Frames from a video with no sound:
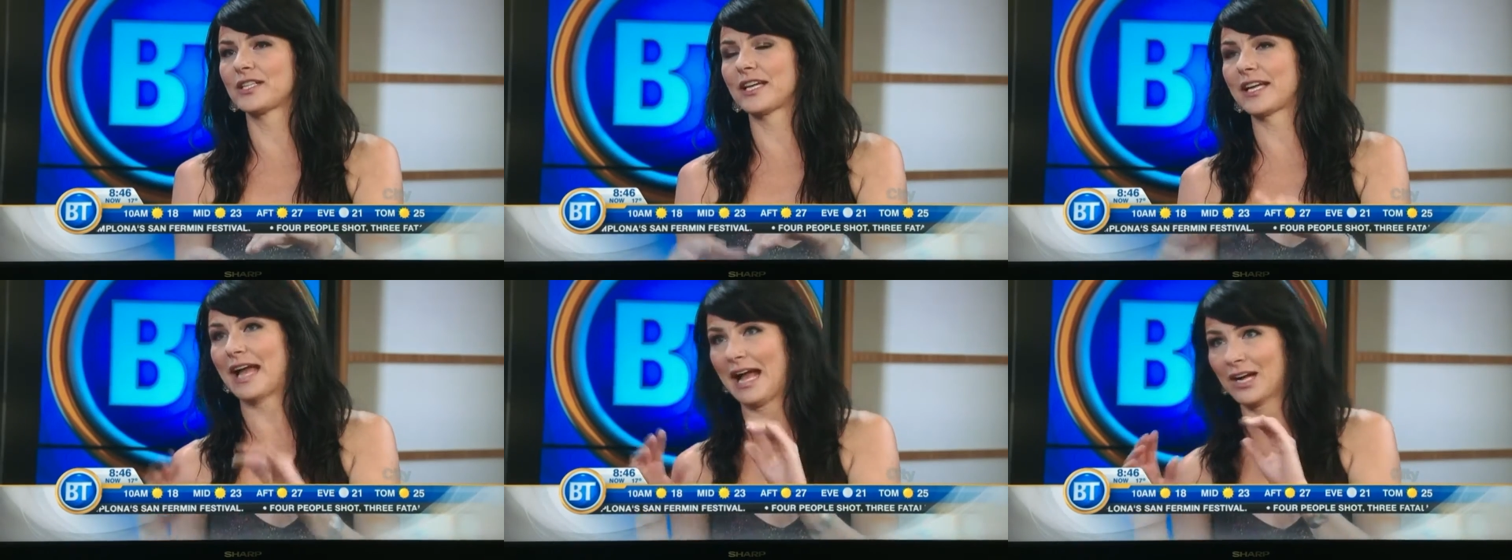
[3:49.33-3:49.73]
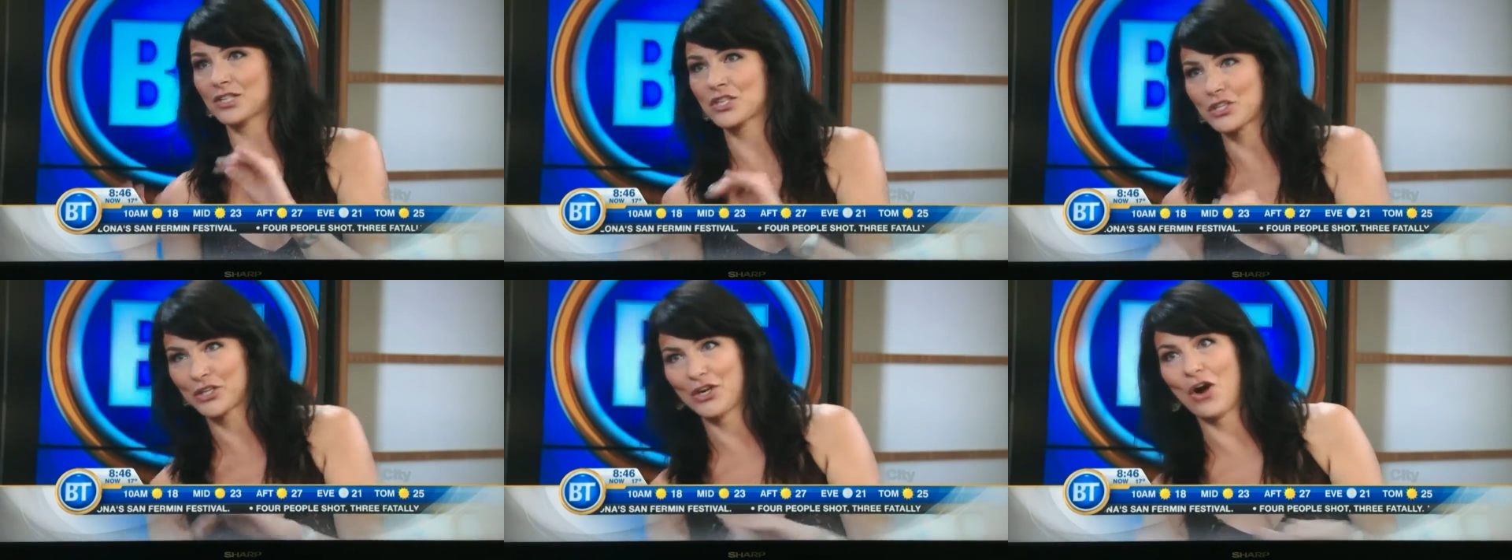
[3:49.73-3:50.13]
like
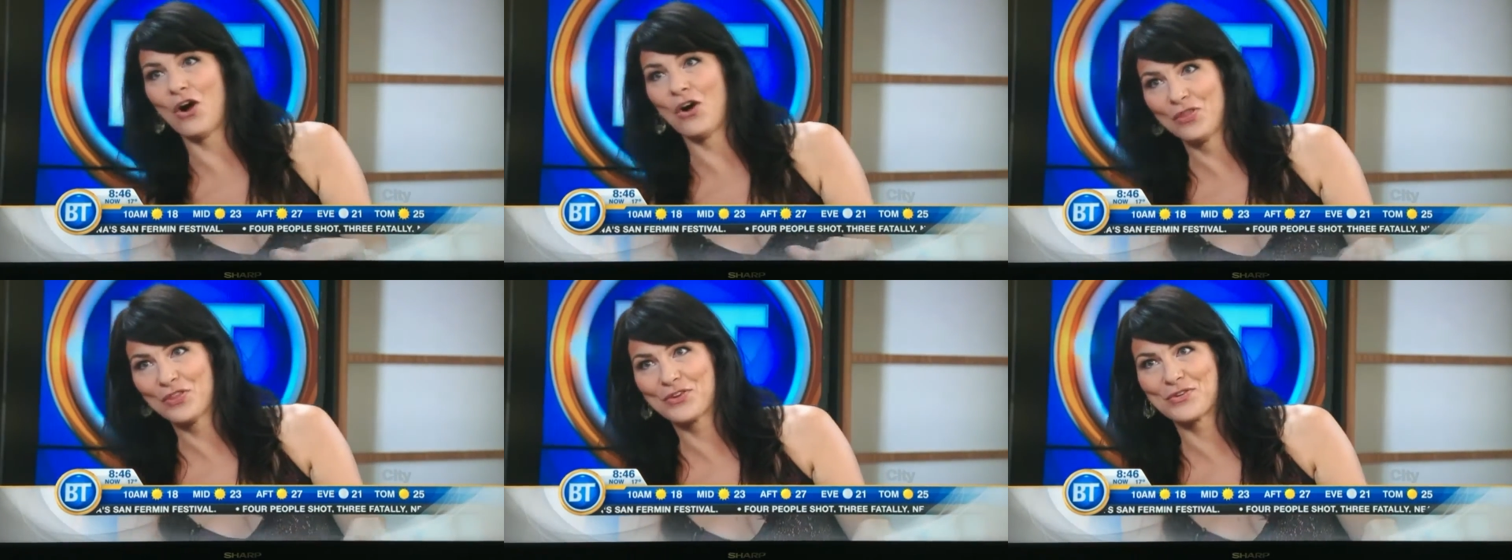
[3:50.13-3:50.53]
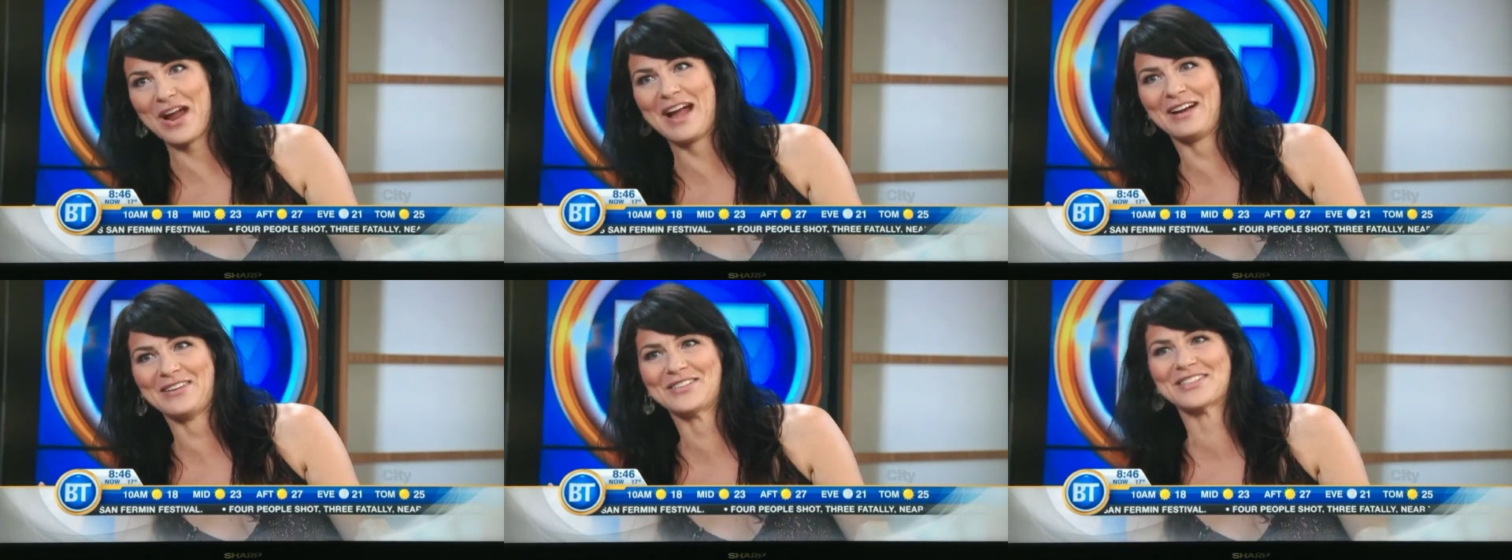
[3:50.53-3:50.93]
actually on the
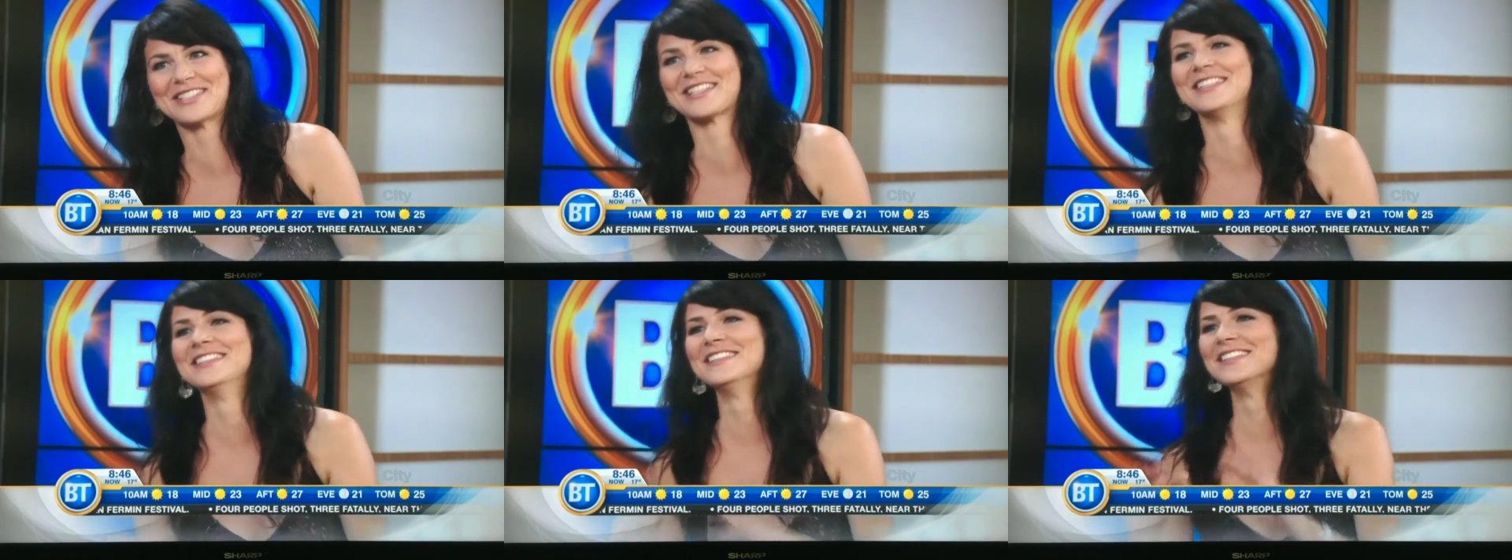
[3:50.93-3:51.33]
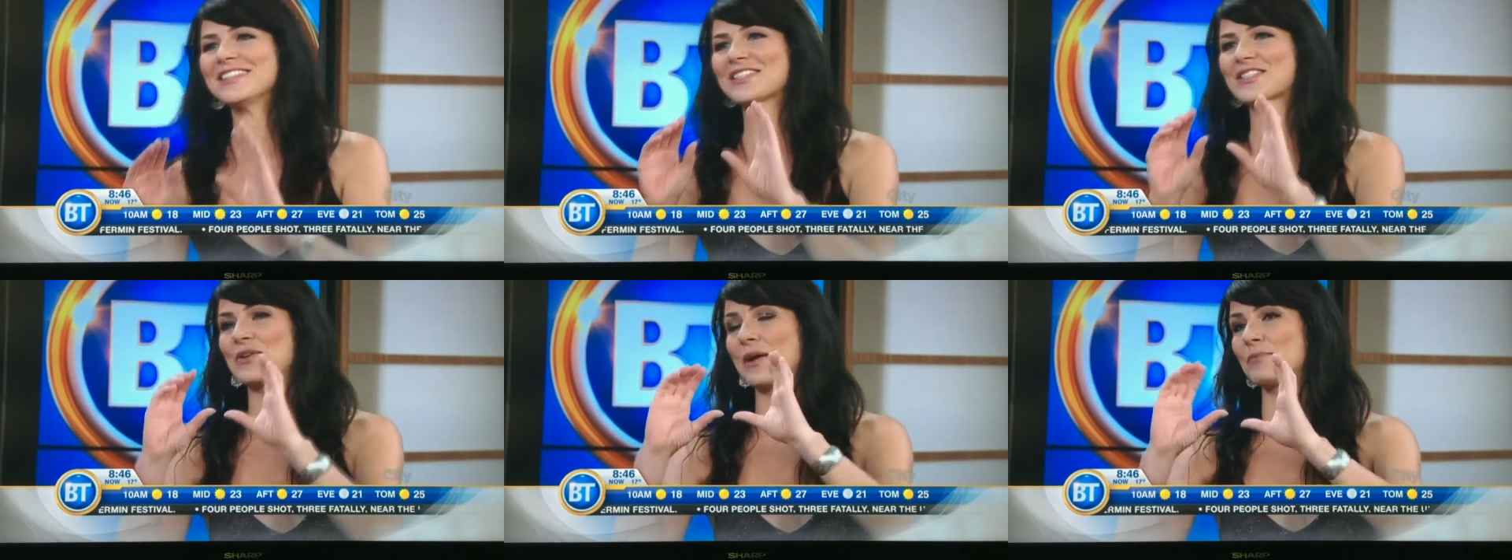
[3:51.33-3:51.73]
ground.
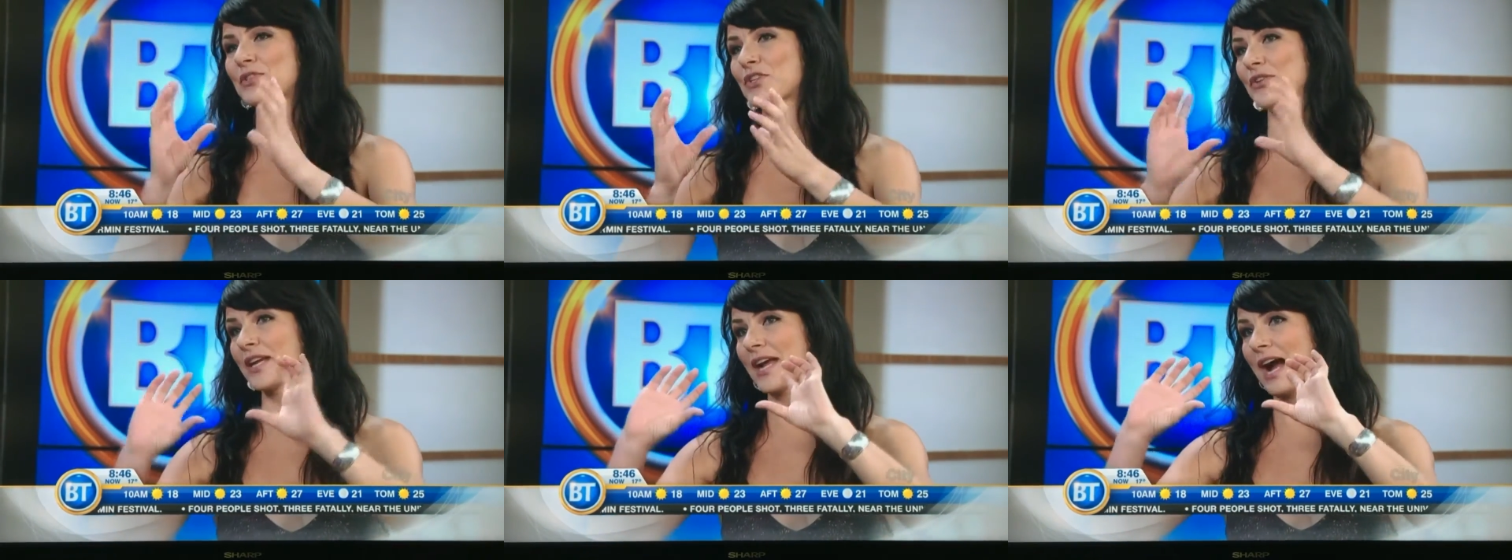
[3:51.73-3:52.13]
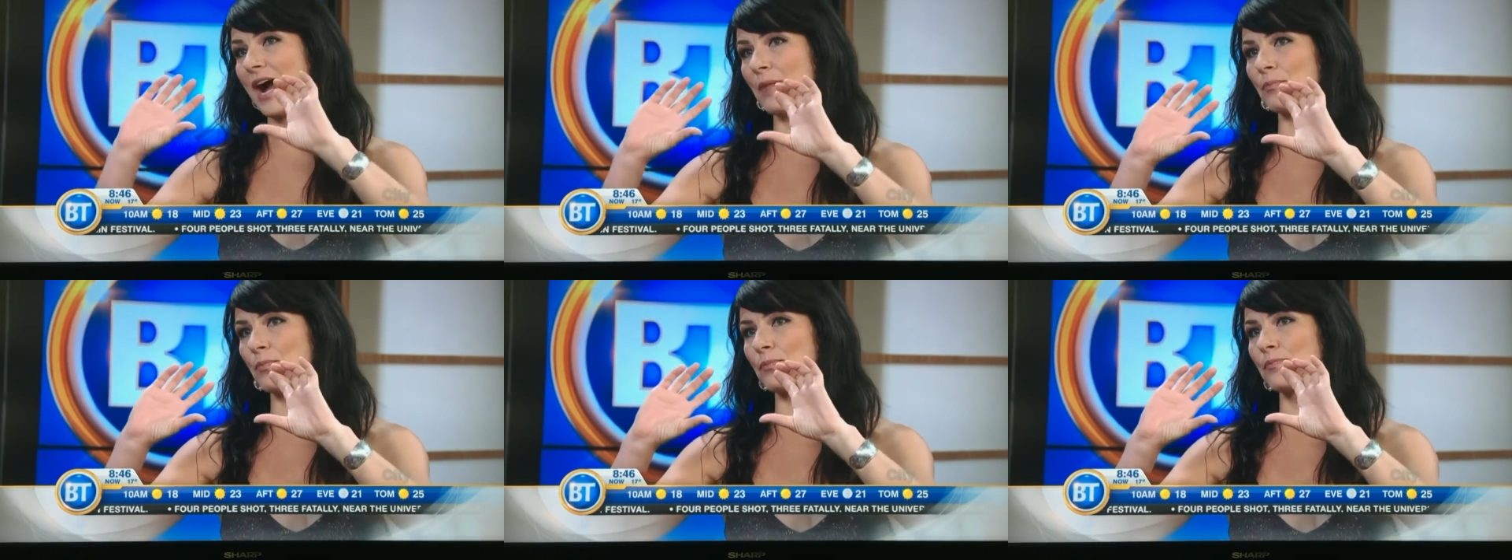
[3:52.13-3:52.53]
So I'm shooting
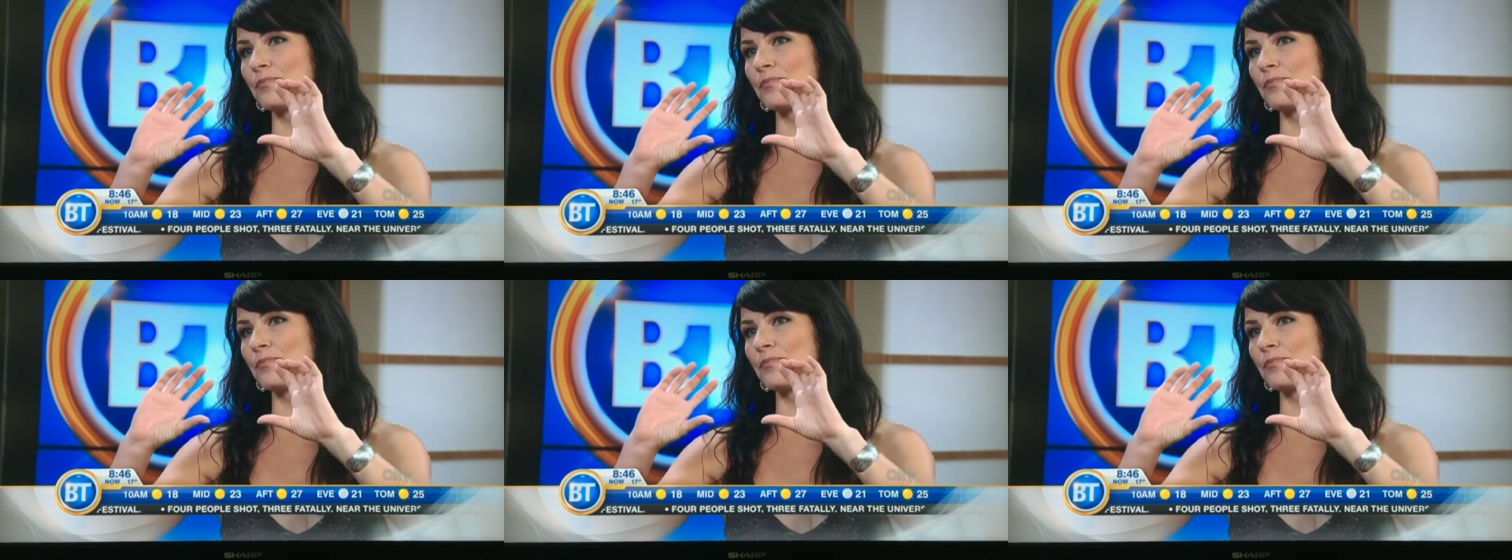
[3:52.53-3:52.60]
up.